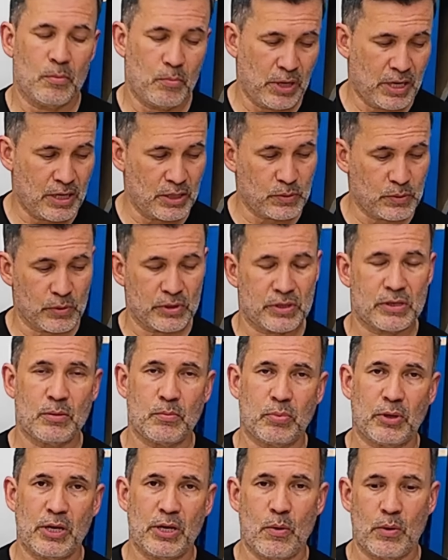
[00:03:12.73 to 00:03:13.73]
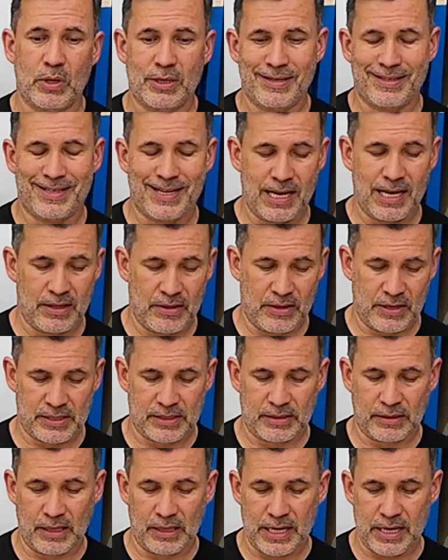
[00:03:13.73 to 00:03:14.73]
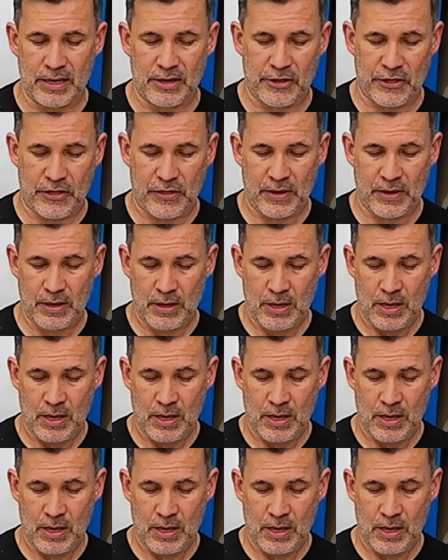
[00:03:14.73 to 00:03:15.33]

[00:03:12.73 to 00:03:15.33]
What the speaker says: because we're simply going to take this length,